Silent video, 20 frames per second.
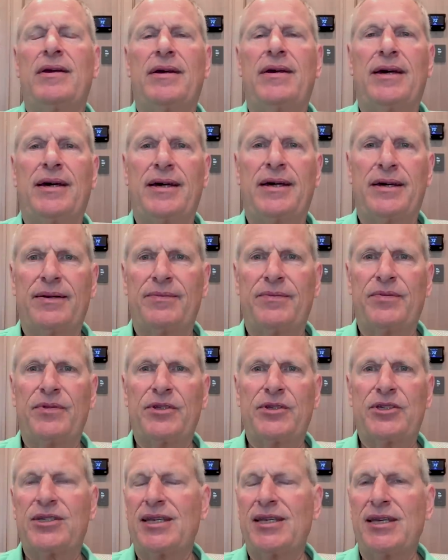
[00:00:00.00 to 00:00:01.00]
uh,
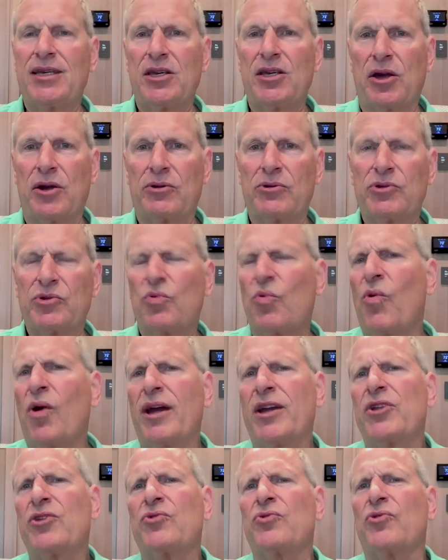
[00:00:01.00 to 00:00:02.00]
CEOs
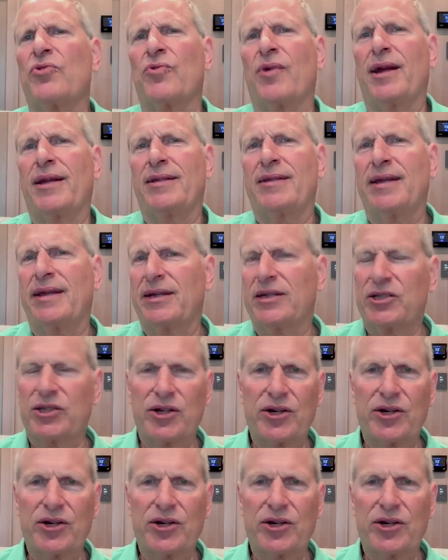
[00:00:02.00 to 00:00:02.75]
want to do the right things.